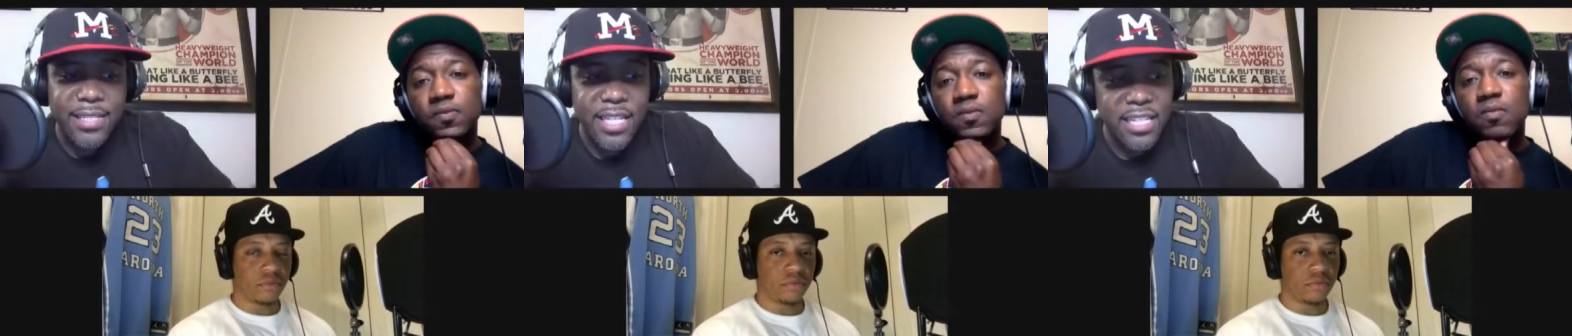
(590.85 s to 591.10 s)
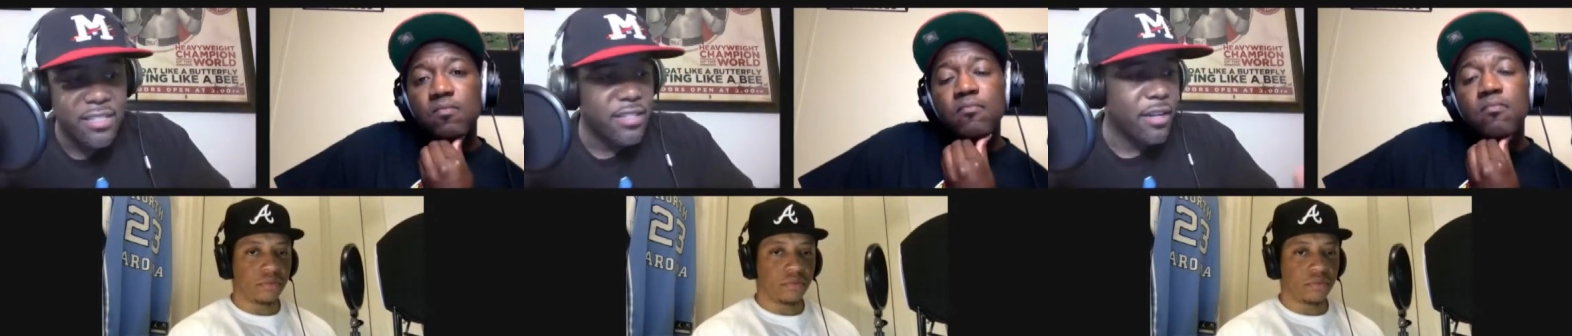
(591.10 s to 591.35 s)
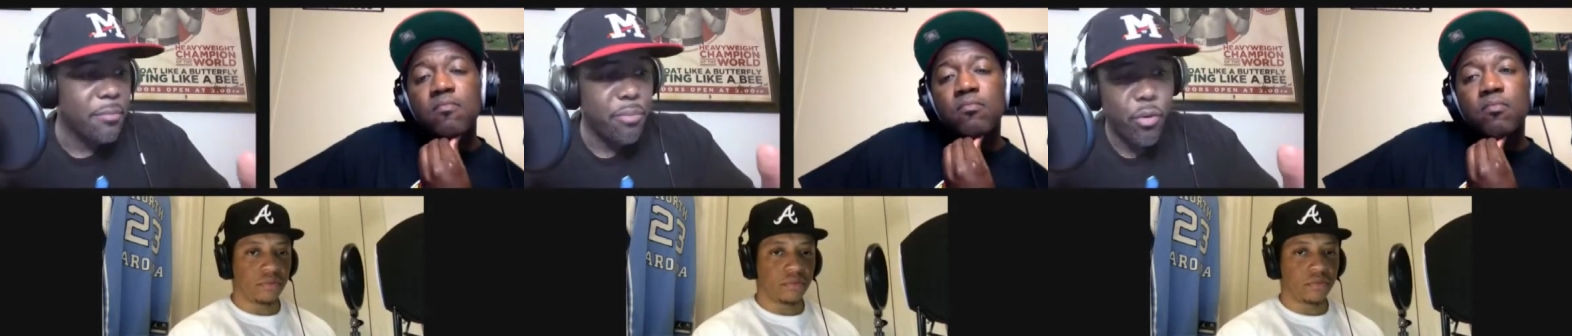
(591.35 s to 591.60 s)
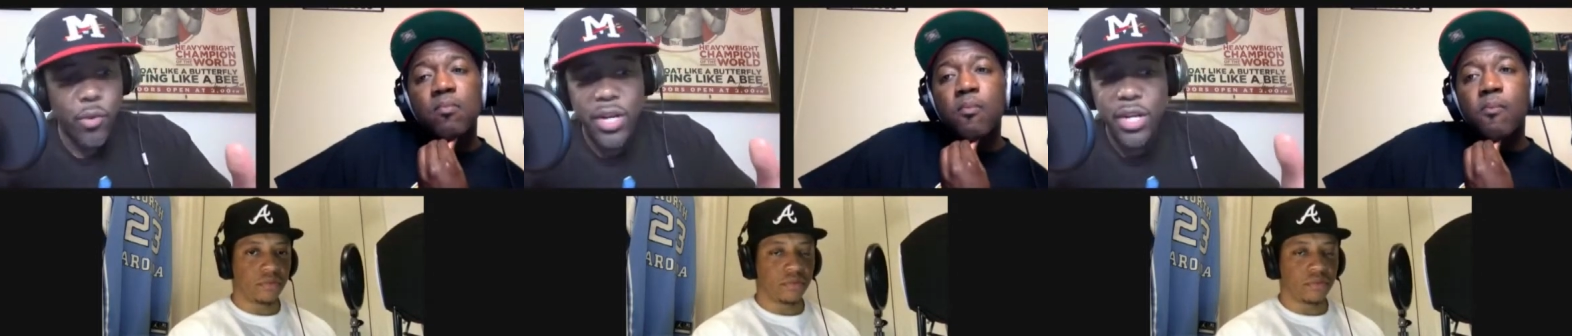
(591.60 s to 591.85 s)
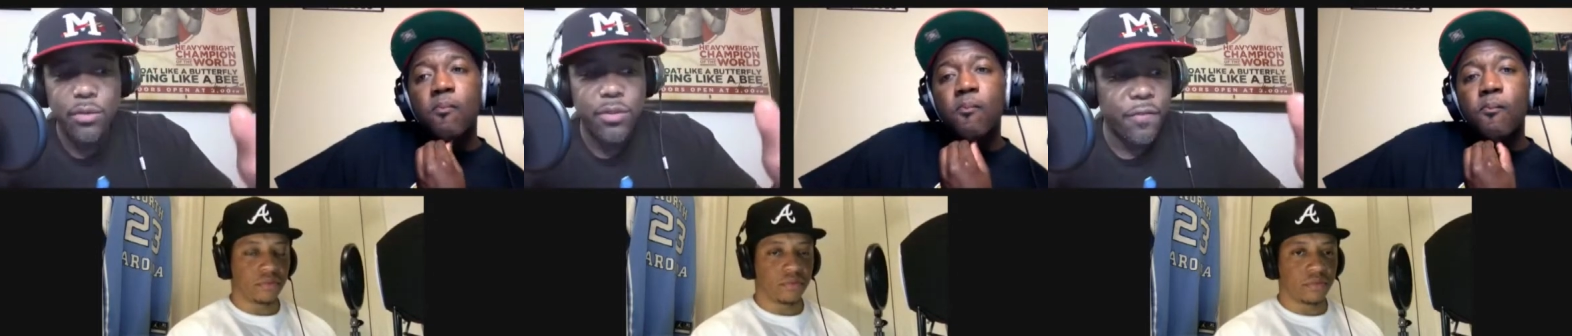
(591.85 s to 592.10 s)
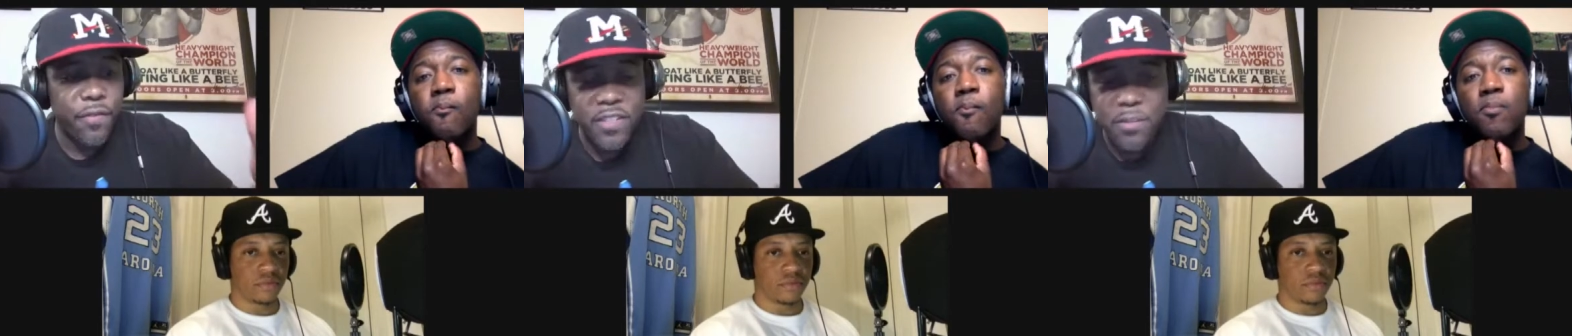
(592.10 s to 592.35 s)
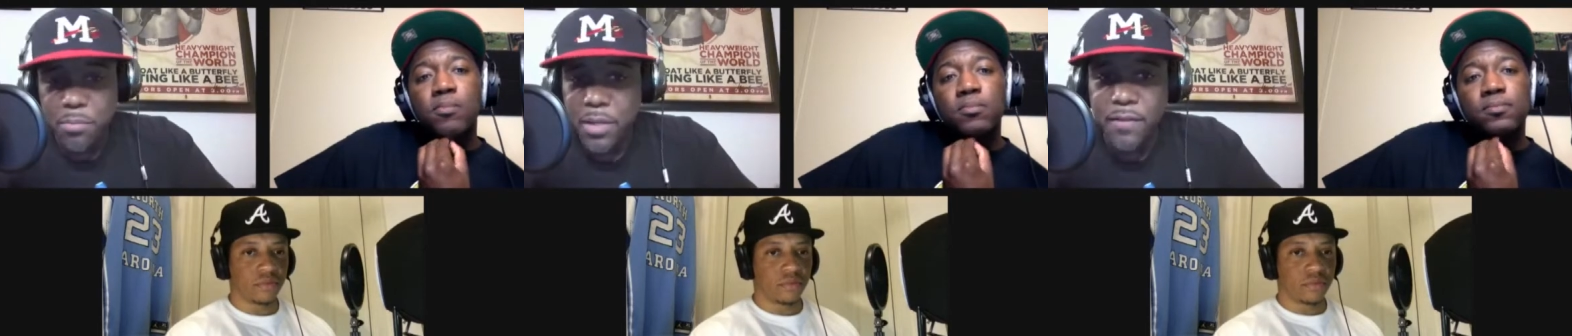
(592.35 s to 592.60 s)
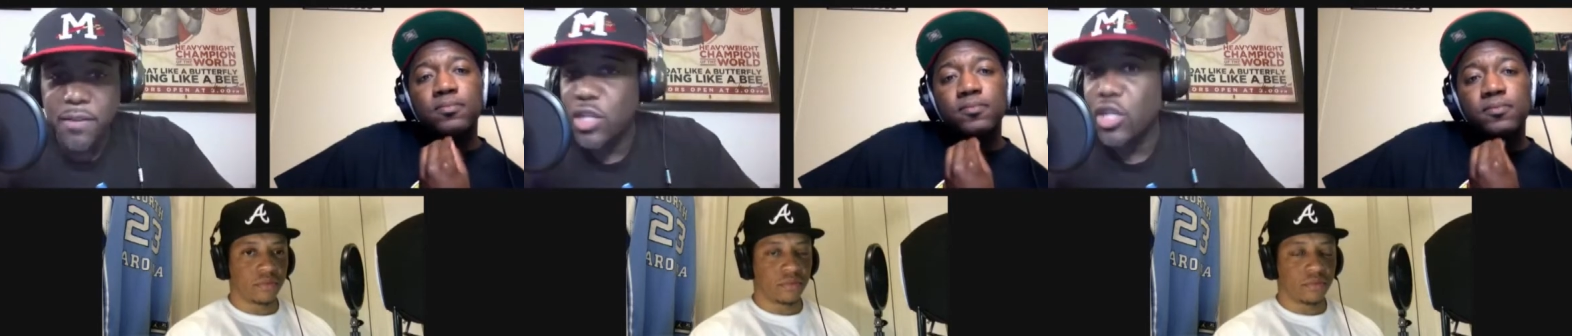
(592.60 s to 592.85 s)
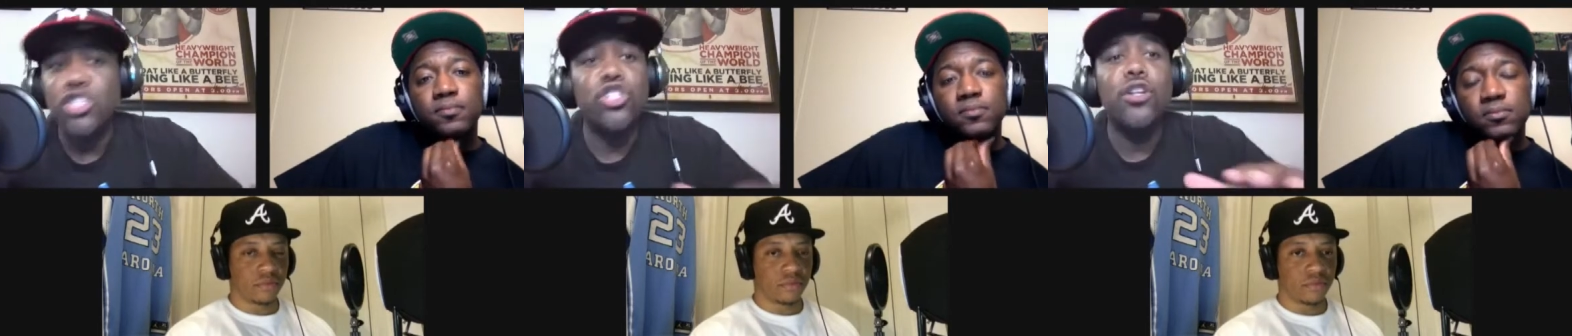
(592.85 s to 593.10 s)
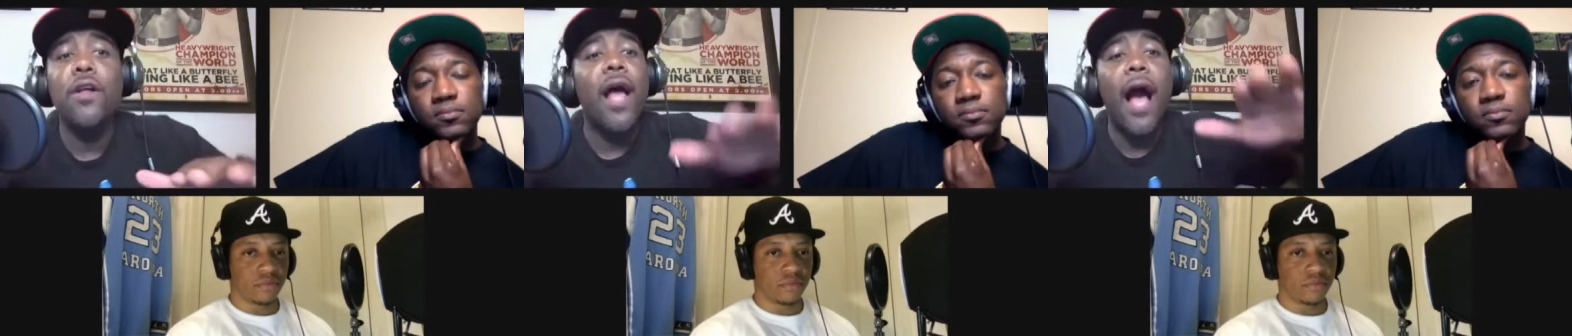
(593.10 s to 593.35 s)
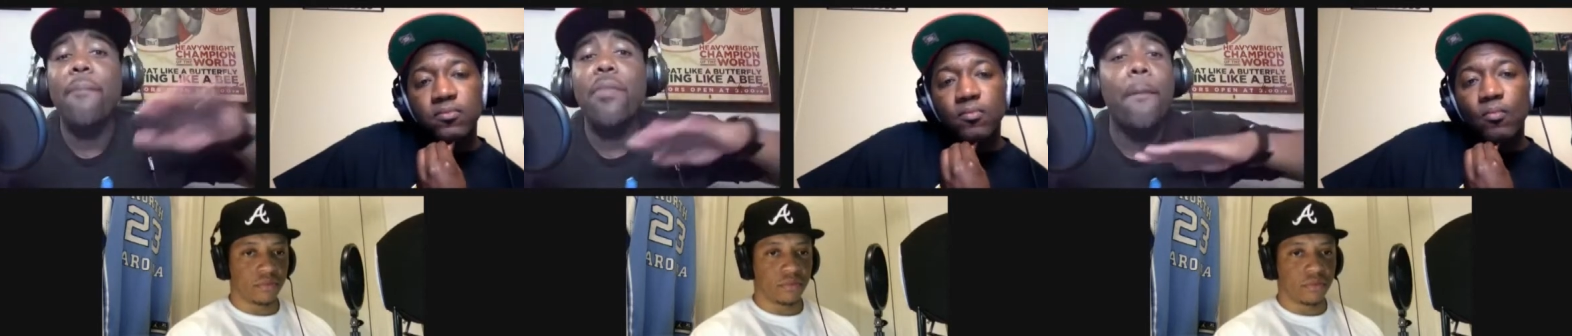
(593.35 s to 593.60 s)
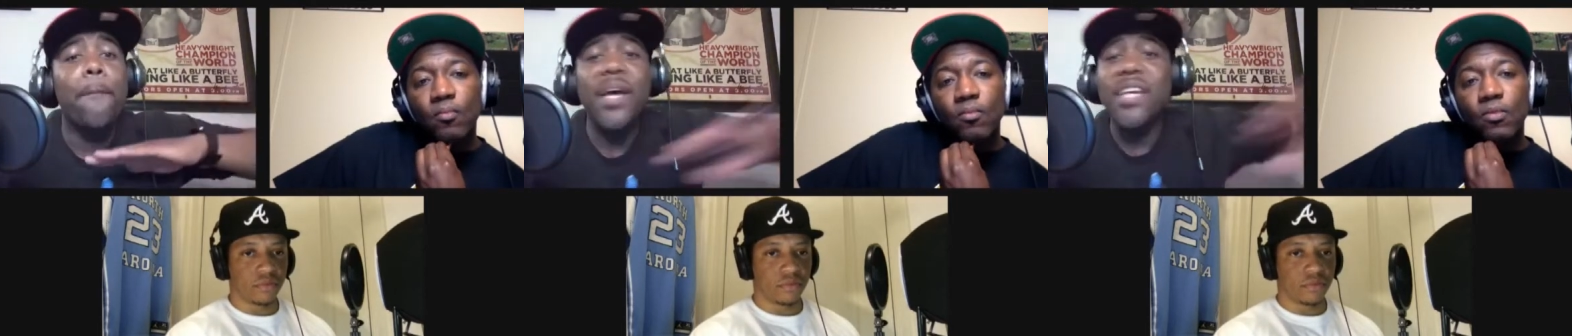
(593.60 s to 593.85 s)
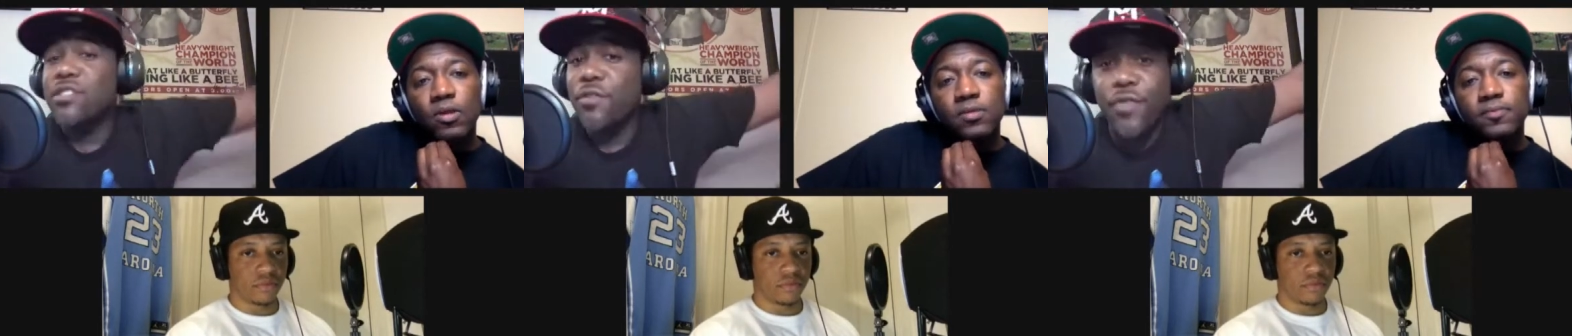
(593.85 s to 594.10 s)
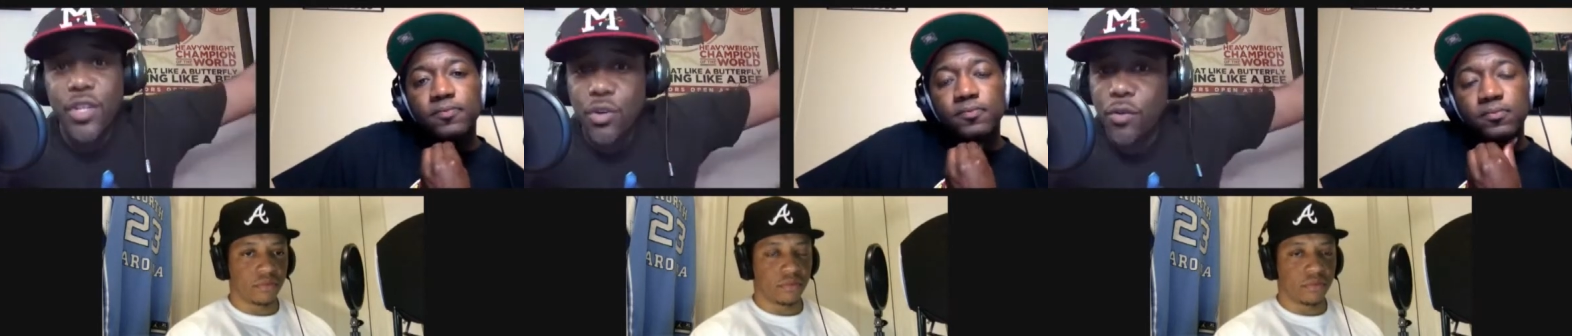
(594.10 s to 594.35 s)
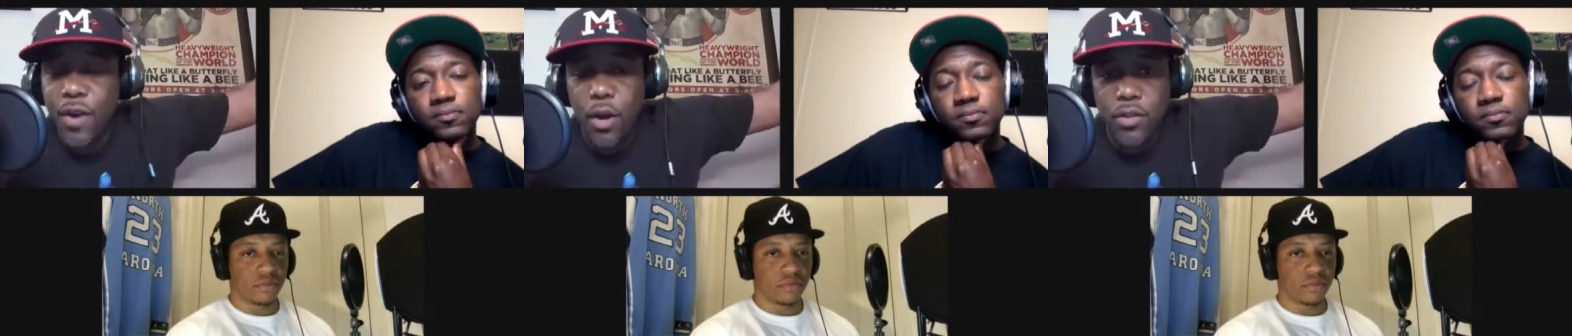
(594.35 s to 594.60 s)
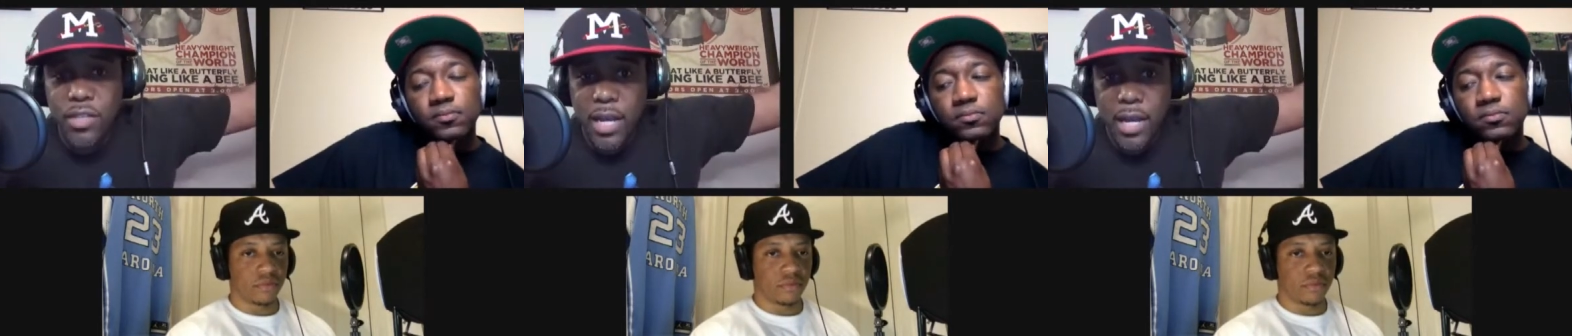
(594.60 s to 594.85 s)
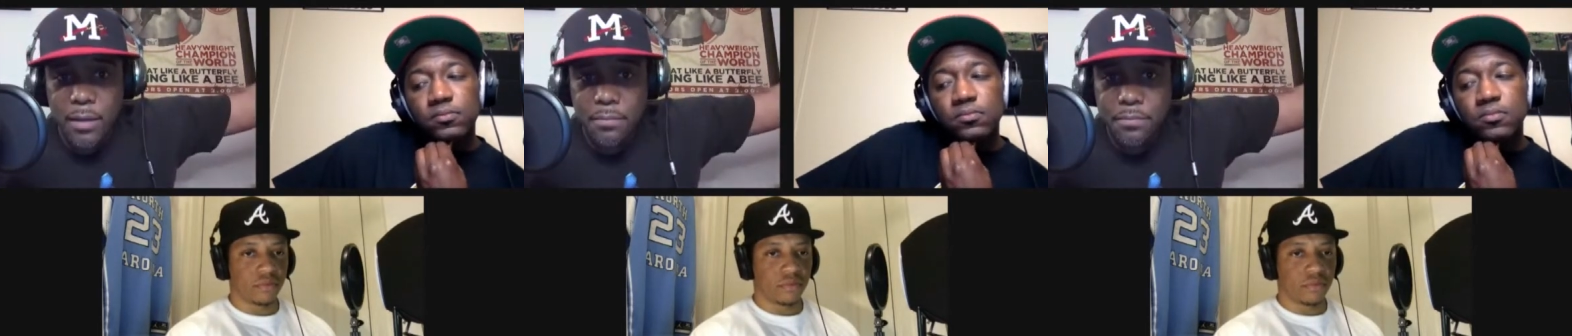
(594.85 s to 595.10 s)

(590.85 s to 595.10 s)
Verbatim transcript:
Speaker 1: he's the perennial defensive player of the year, I'm the best defender of all time.